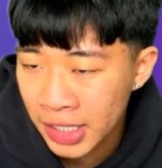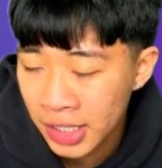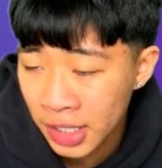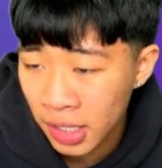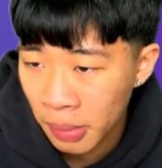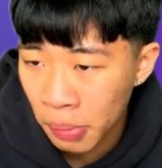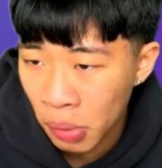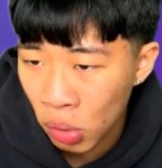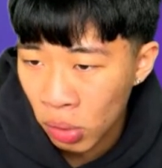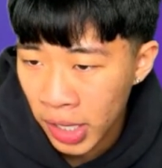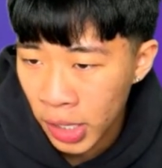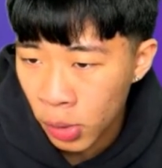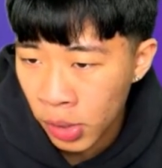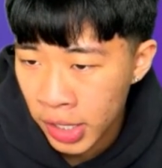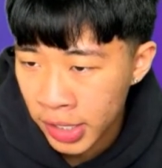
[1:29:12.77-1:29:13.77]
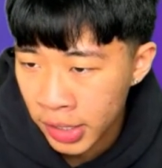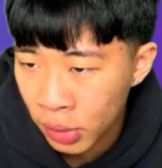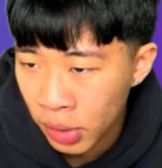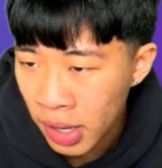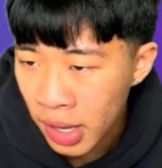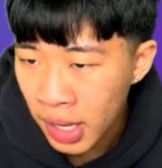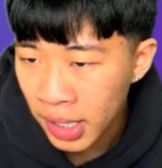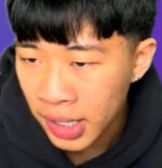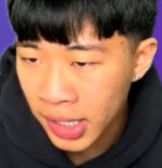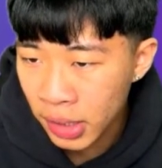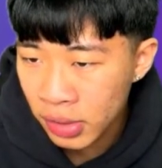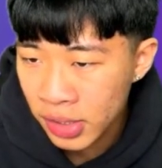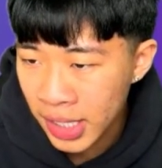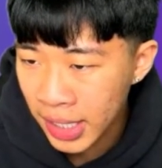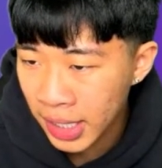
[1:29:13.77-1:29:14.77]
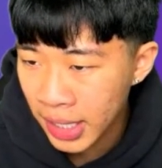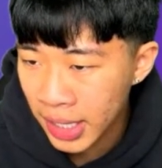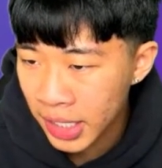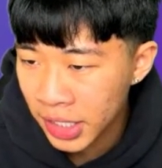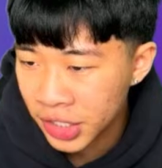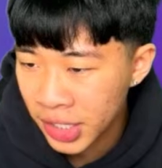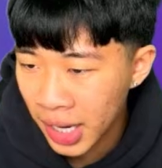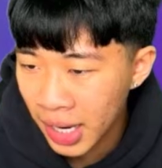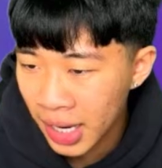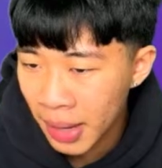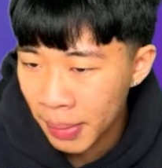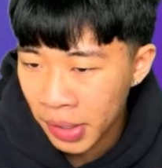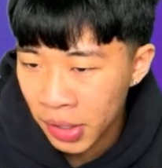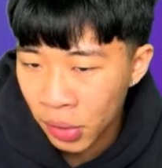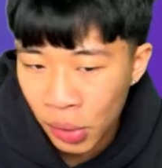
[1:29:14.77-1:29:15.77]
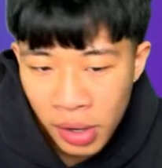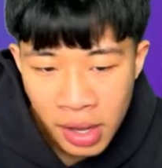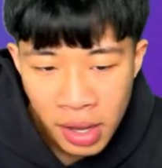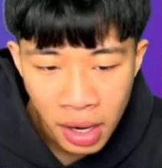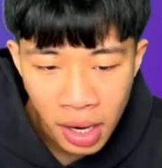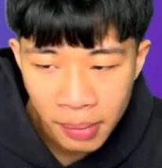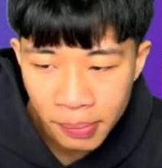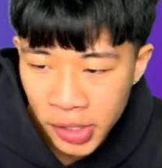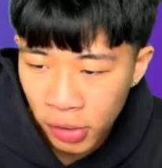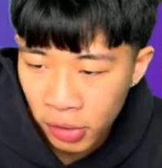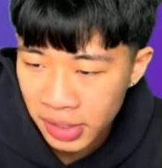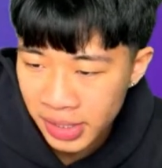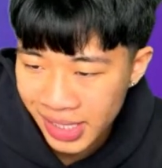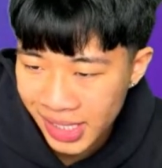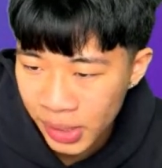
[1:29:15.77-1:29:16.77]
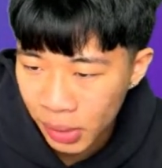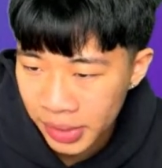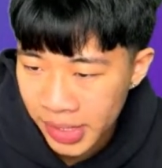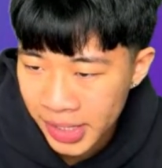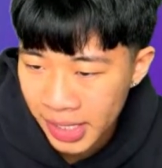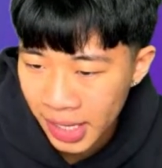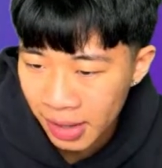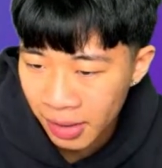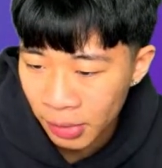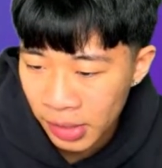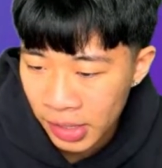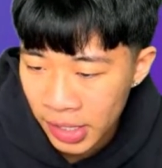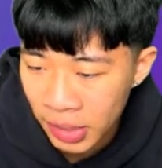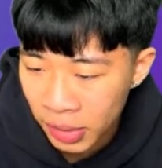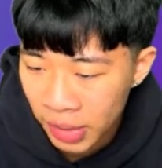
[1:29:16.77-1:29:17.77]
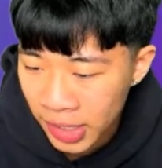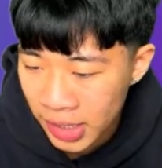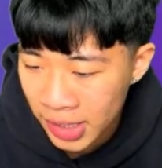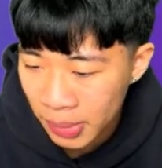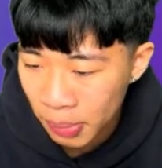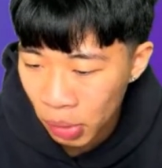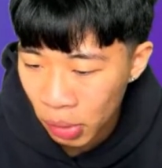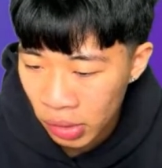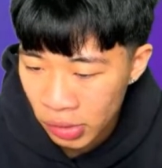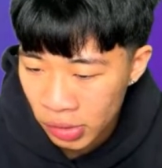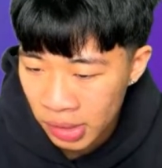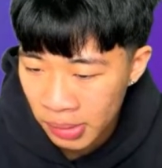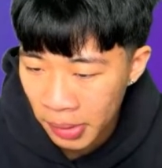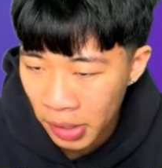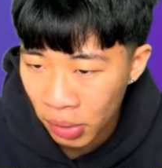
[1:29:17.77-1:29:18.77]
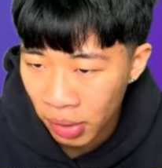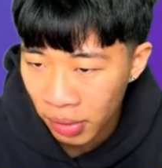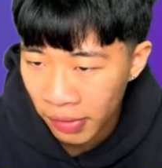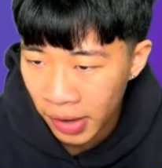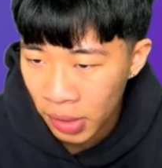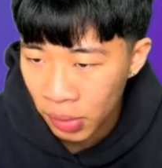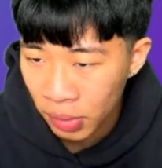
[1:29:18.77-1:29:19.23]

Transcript: on a poll that you want to do stick it in chat. Let me know. I'm curious to see what this Darwin Núñez post is about, if anyone